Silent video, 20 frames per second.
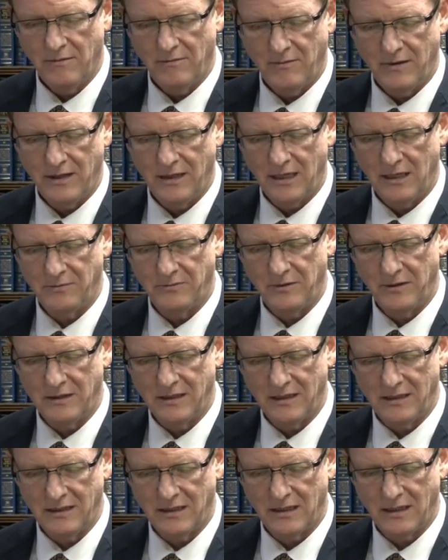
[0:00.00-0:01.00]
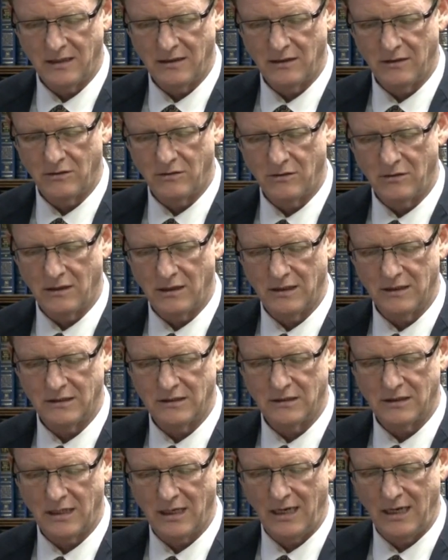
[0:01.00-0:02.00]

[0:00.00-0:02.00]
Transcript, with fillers: may not be dedicated as